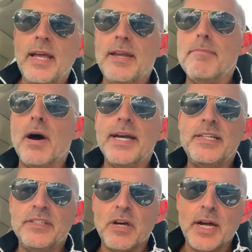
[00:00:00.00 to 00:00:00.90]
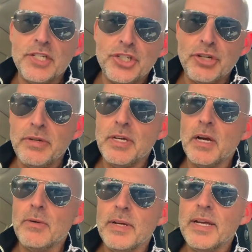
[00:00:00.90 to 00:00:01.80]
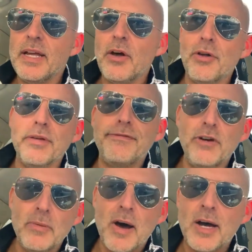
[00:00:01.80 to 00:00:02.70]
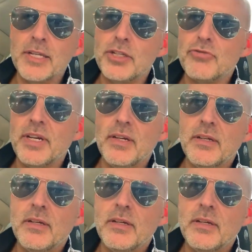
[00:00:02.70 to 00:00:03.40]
in my design studio on the Fulham High Street,